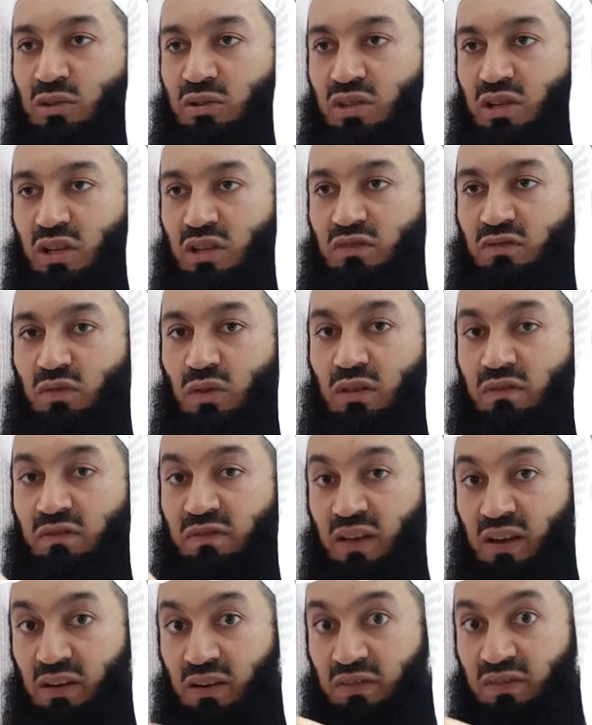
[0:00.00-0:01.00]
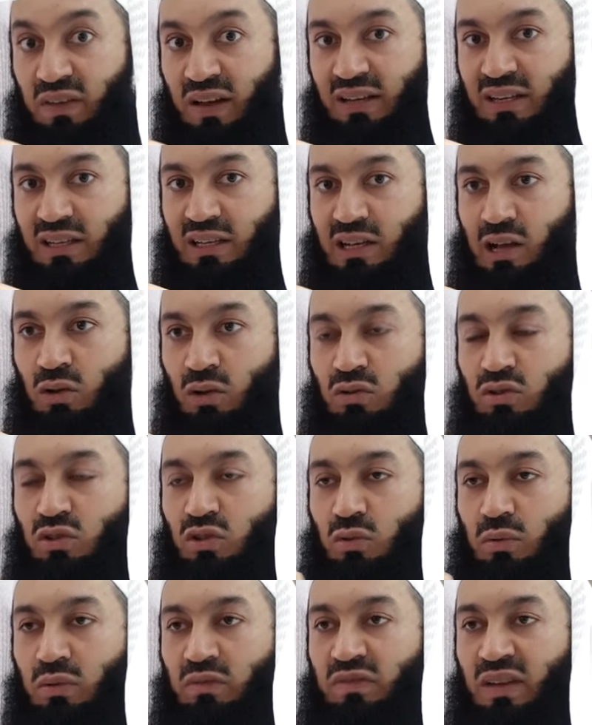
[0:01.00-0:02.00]
and you search for the verified
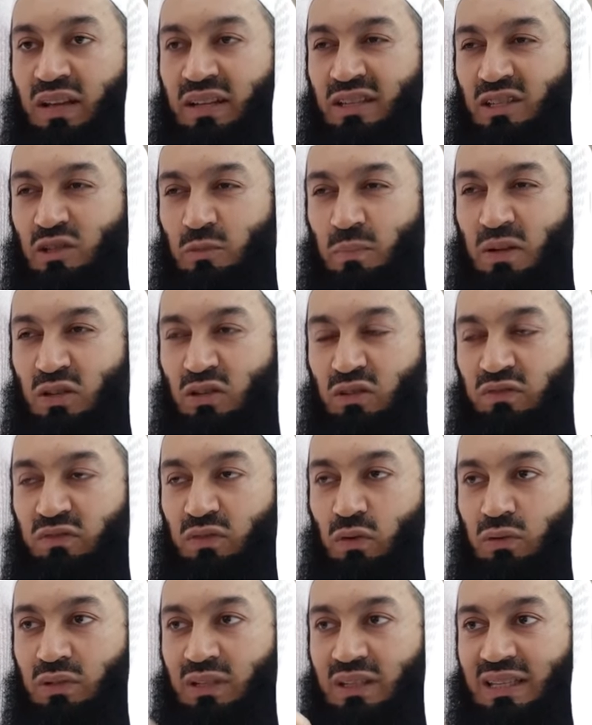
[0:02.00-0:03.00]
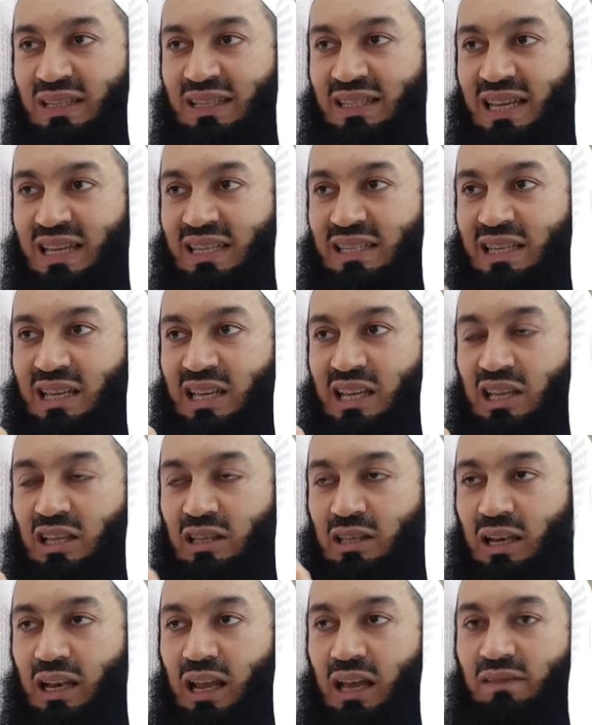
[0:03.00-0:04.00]
account, you will find a special folder that says
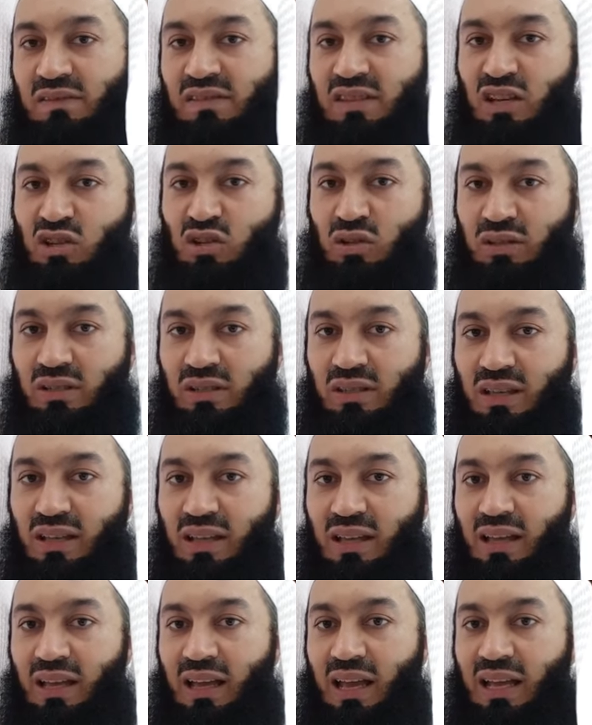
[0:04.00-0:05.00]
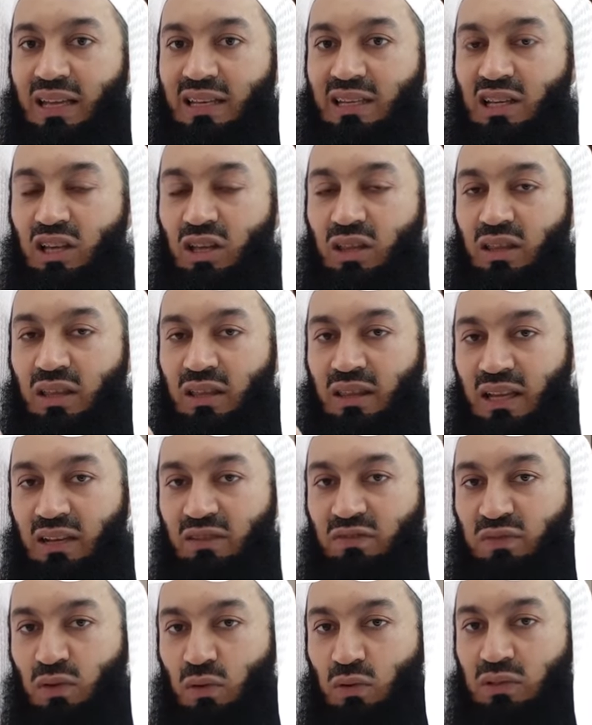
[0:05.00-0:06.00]
the live sessions. And
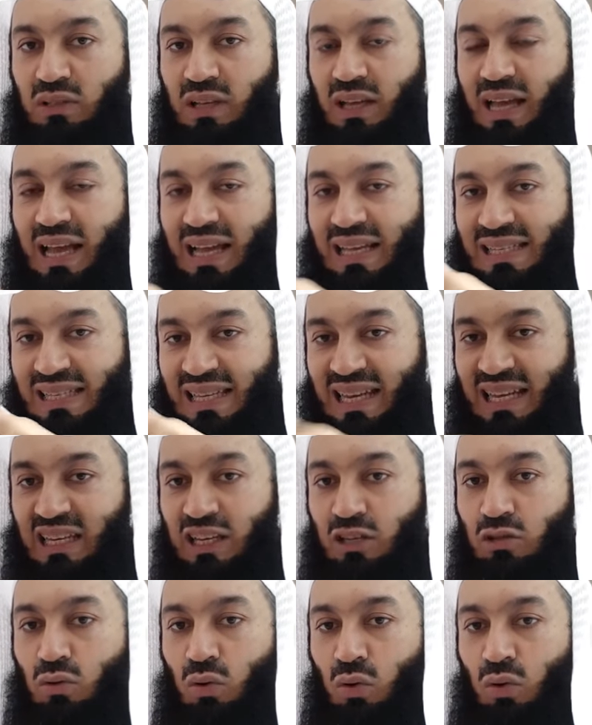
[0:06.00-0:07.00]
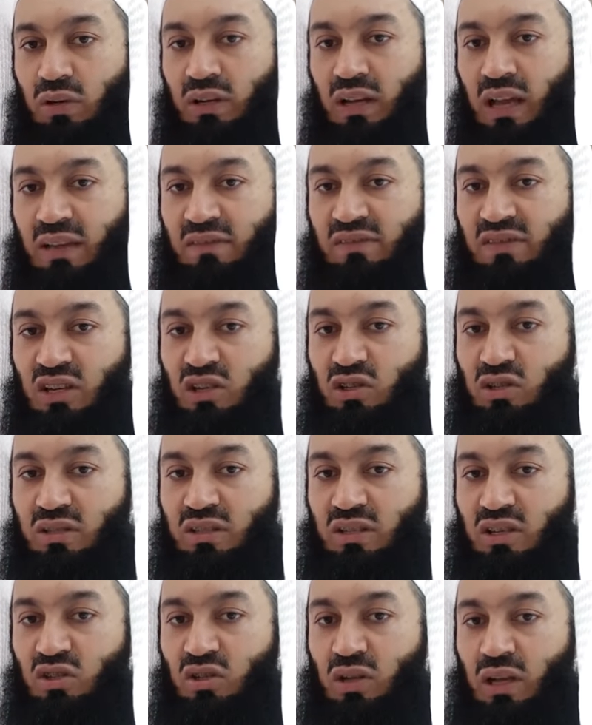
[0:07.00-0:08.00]
that folder has in it all live
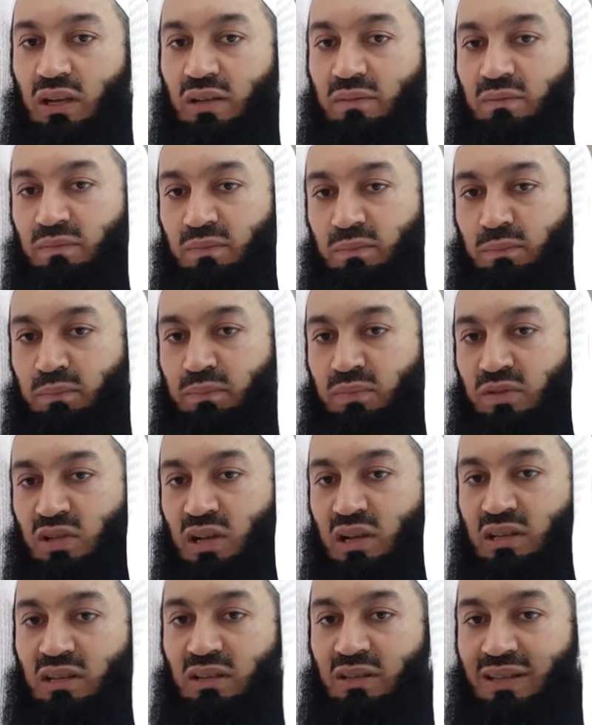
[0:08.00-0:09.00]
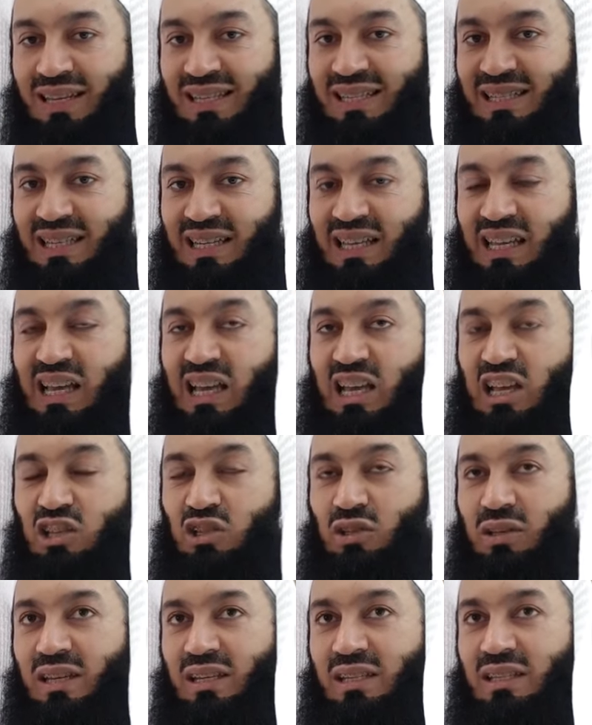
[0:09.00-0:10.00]
sessions, inshallah, starting yesterday.
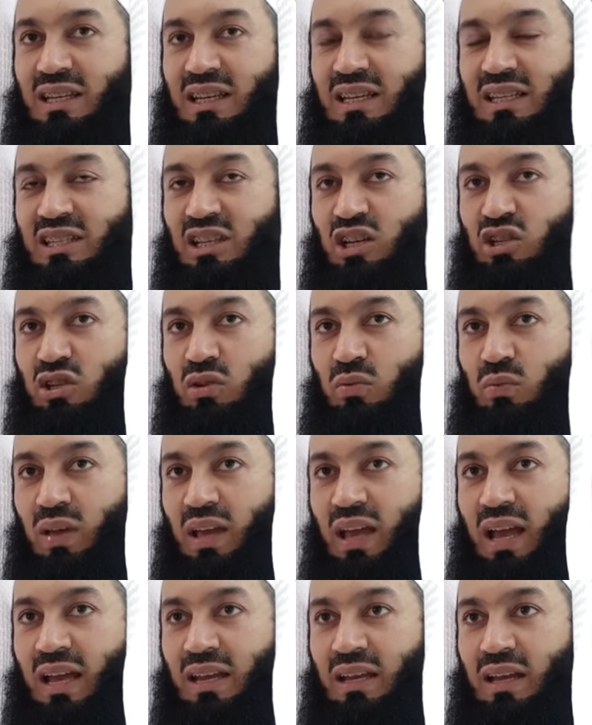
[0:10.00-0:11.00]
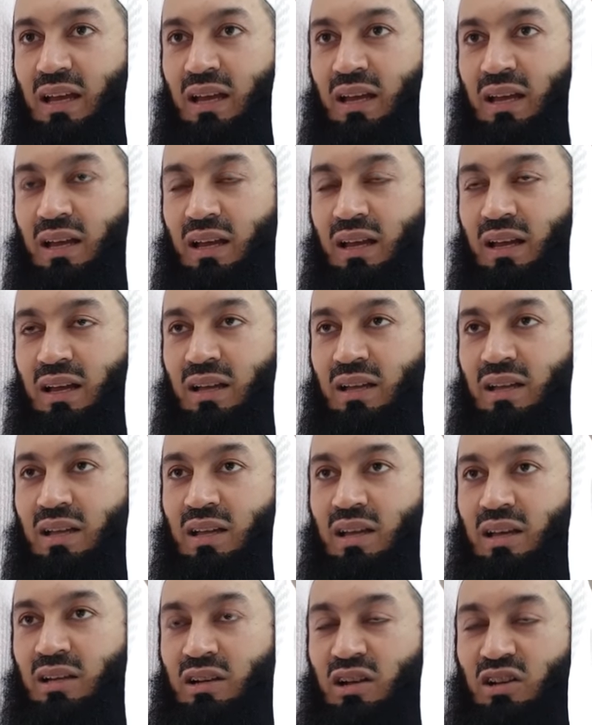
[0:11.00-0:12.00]
So yesterday's session we had, I
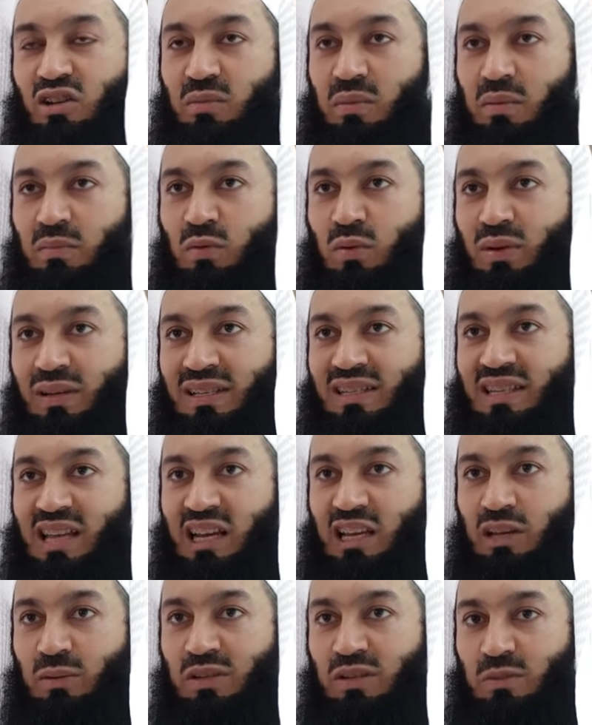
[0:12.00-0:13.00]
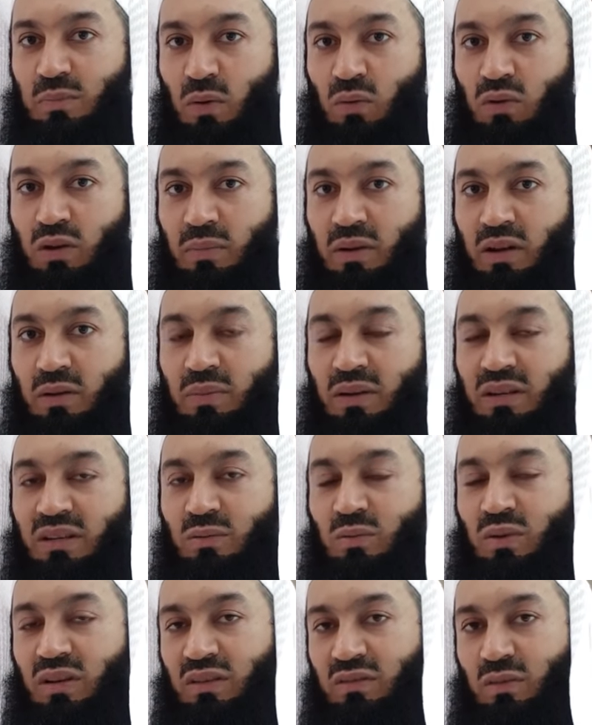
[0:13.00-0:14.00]
can't remember what exactly we spoke about,
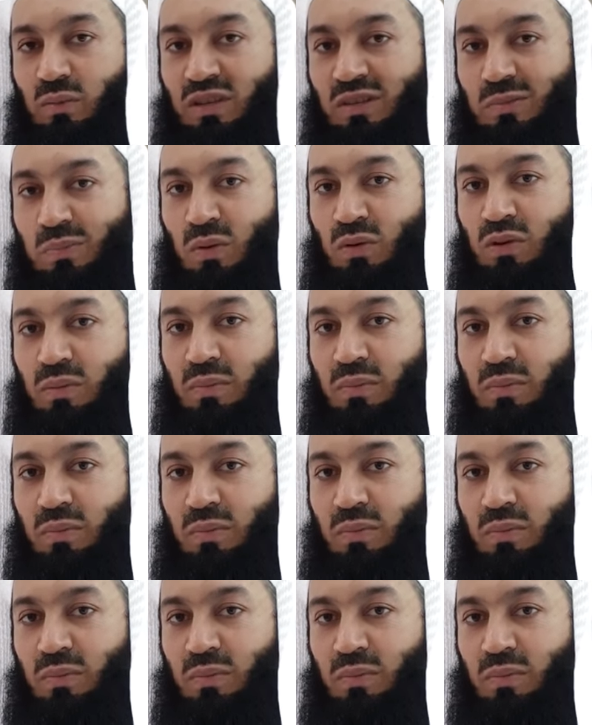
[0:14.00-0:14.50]
but whatever we